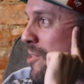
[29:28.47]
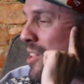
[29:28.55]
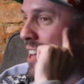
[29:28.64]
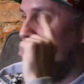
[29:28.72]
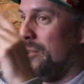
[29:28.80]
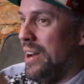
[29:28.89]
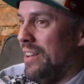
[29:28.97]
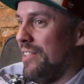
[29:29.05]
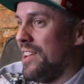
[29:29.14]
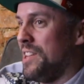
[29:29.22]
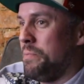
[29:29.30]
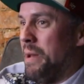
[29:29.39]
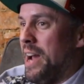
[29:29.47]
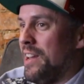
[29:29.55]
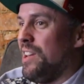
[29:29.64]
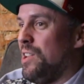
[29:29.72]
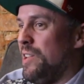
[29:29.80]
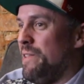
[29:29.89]
fully. You know, we have like these
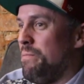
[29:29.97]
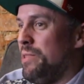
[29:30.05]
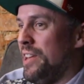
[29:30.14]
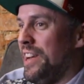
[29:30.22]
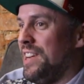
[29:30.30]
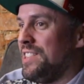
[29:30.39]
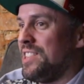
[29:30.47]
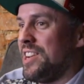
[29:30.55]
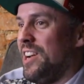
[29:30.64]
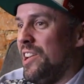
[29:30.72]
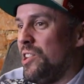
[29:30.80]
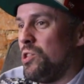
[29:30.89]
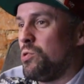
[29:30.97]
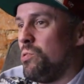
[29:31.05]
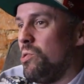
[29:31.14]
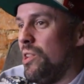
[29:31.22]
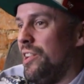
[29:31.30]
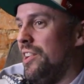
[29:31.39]
packing cube things. It's kind of like a
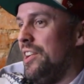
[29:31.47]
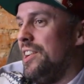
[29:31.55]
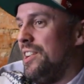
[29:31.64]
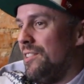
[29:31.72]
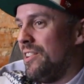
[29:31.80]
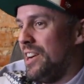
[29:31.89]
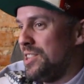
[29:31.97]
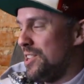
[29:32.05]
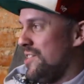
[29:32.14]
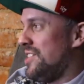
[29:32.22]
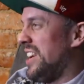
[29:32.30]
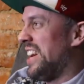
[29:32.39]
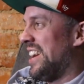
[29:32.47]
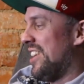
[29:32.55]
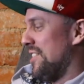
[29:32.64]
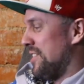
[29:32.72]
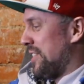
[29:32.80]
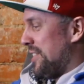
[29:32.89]
drawer. Oh, that's right? cool. So you take it out
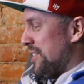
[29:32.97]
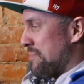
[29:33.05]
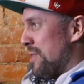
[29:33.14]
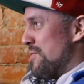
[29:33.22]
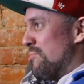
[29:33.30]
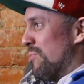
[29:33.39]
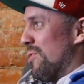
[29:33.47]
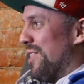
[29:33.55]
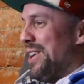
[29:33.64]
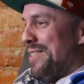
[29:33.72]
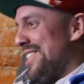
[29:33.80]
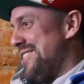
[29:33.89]
and it's like, there's my drawer.